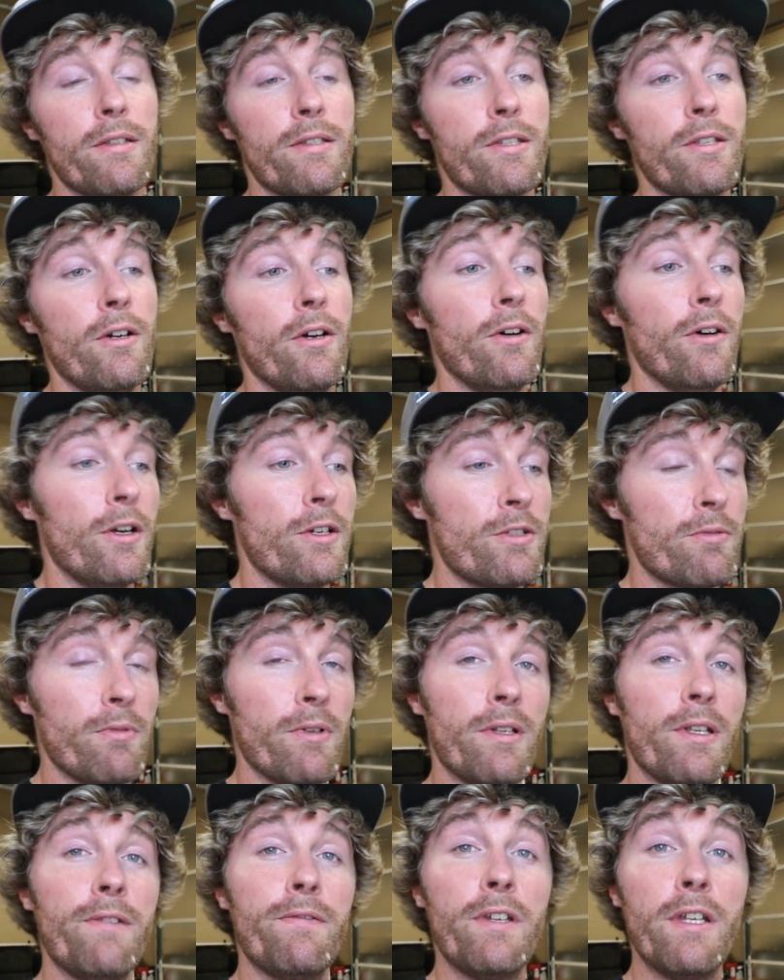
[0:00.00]
So I just
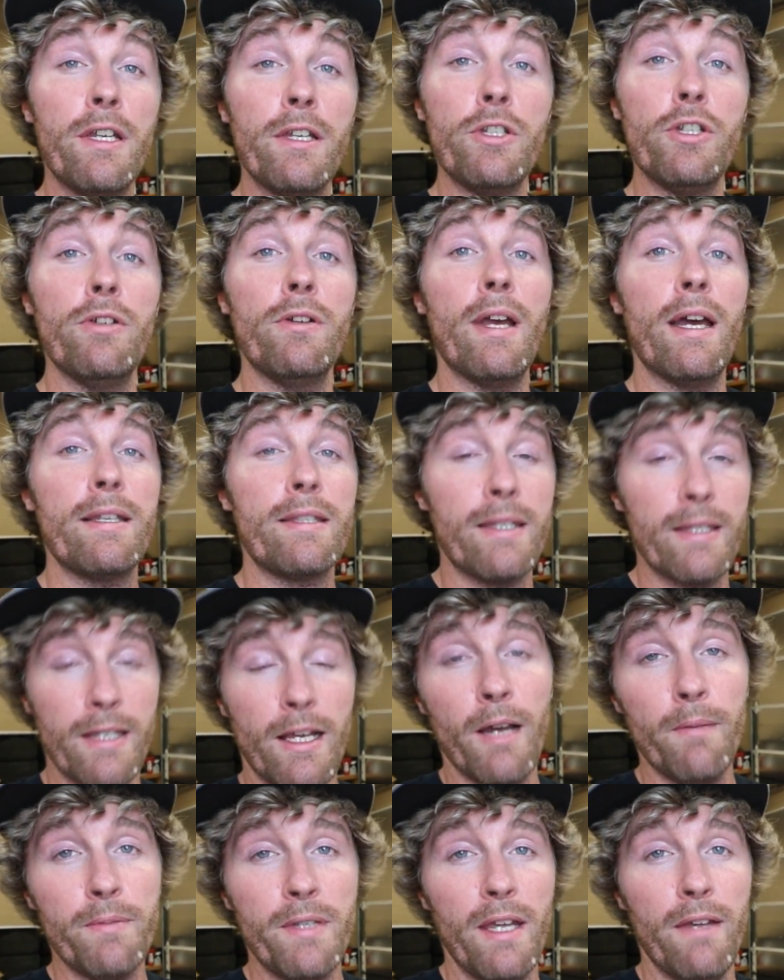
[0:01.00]
want to get you guys this
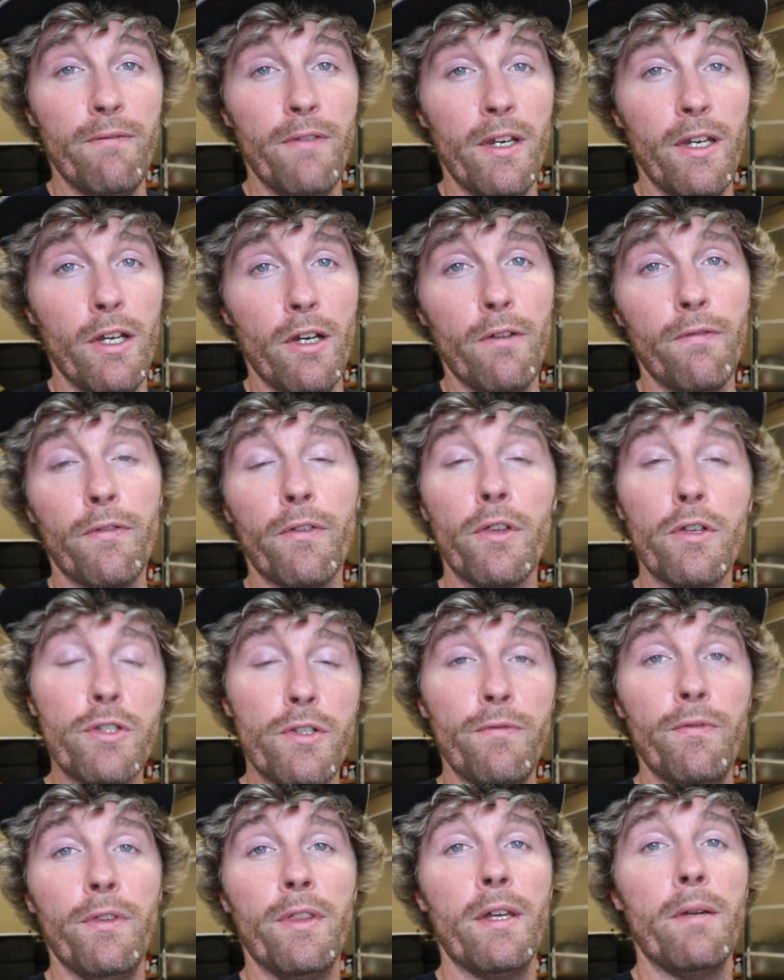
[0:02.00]
update video for those
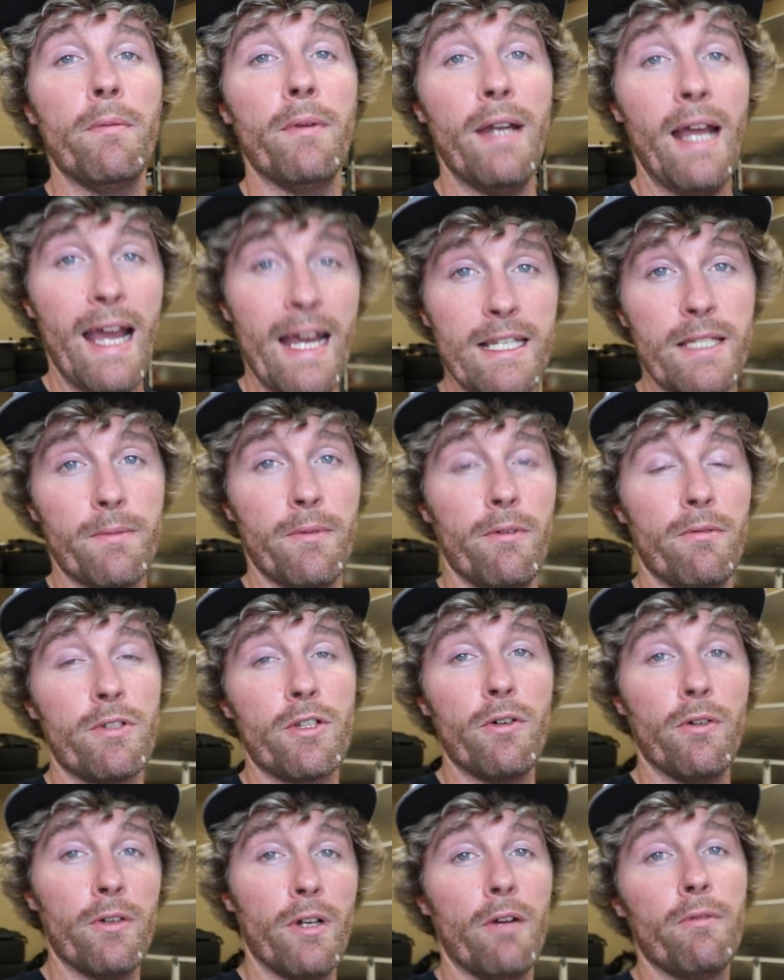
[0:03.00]
of you that have been asking me what's
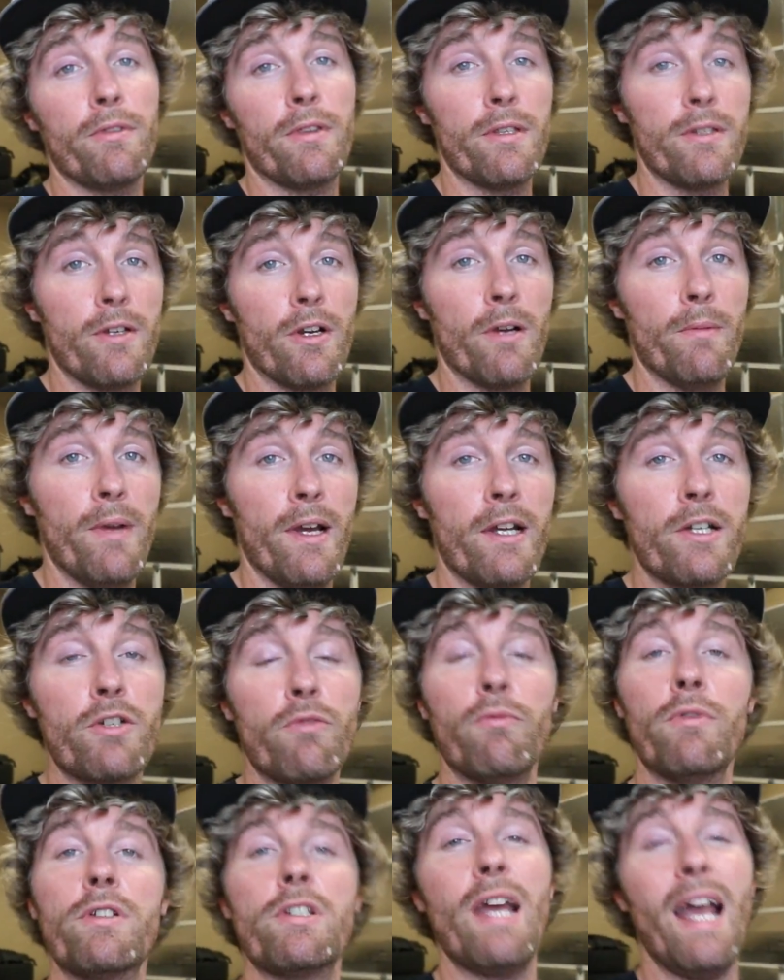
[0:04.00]
going on with the
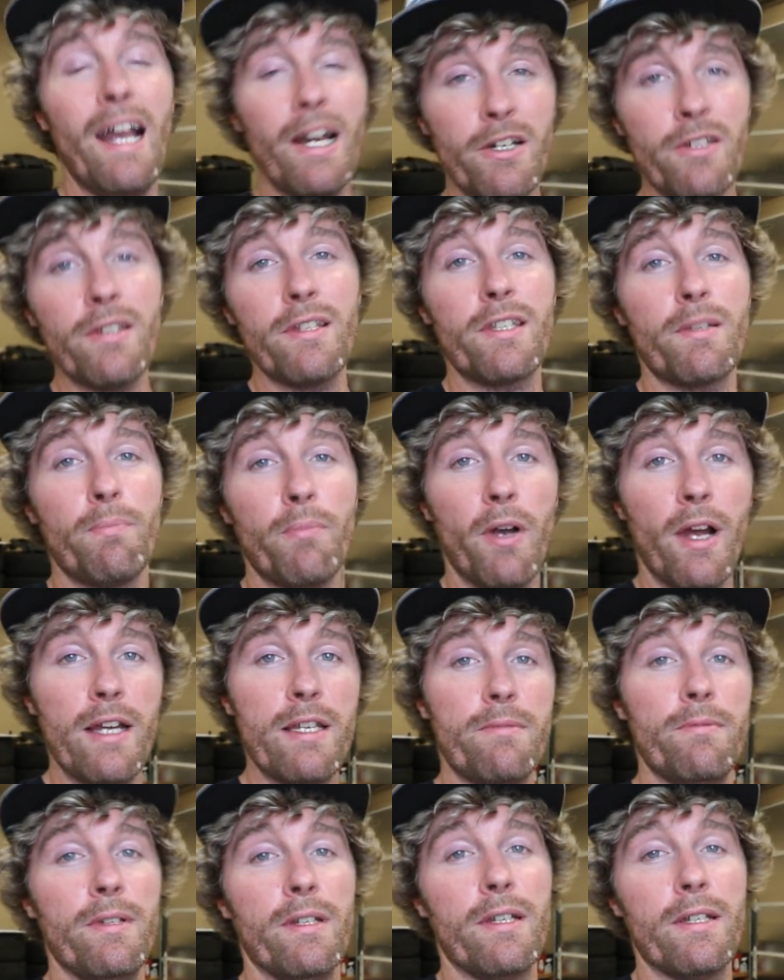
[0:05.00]
Duramax, which actually
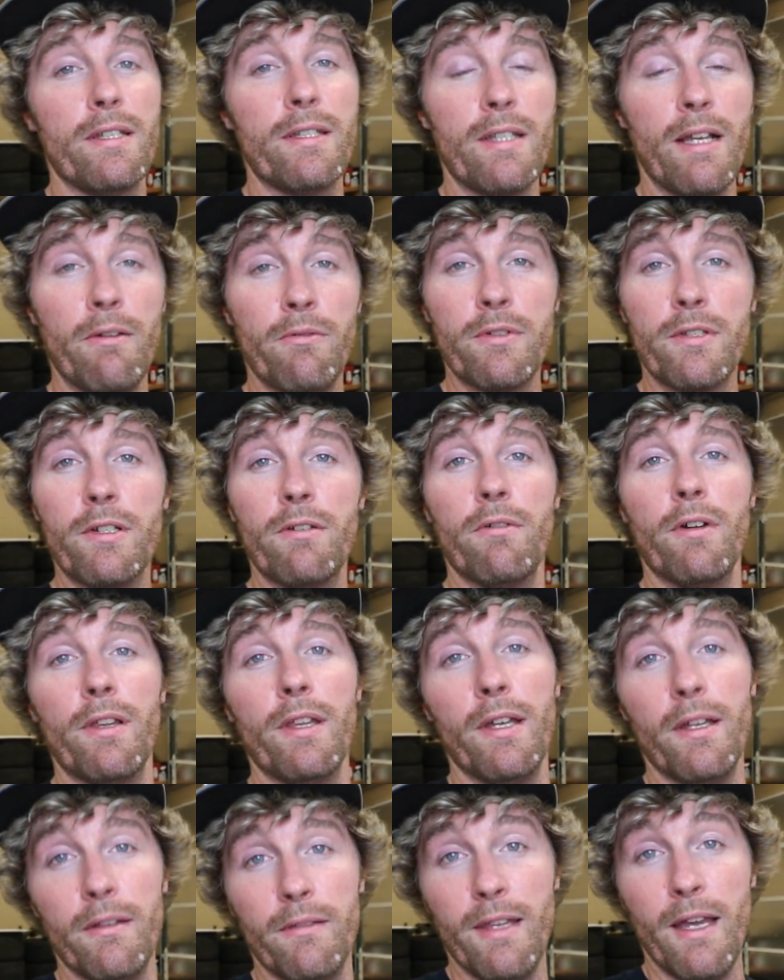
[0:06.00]
surprised me because I wasn't
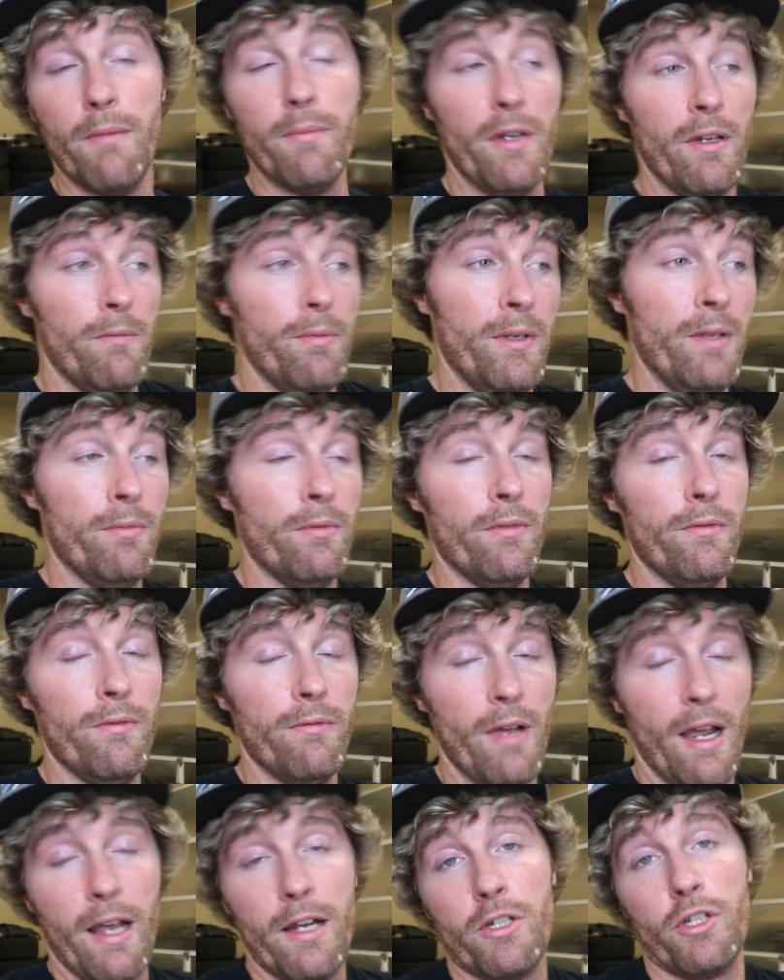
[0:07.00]
aware that many
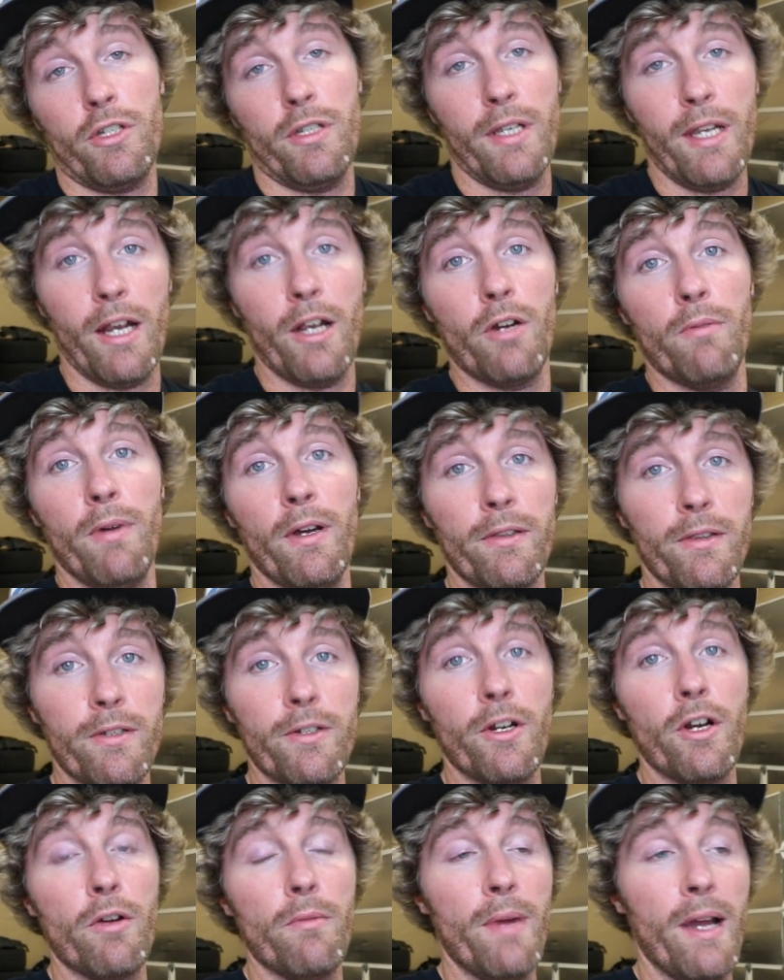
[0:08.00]
people actually cared about the
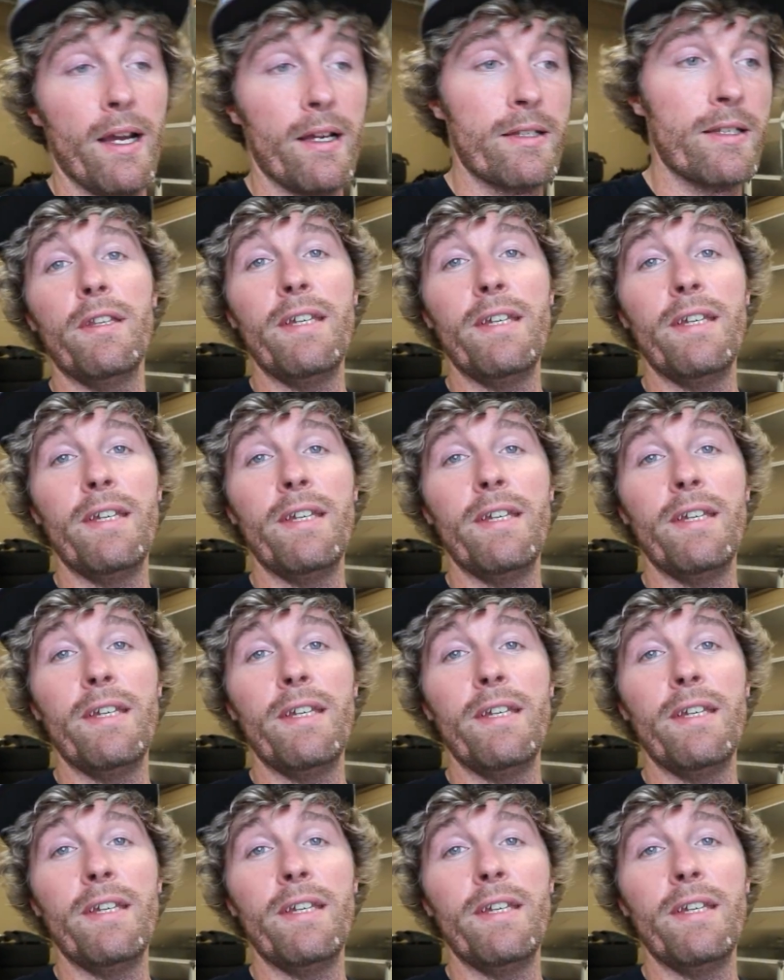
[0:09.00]
Duramax.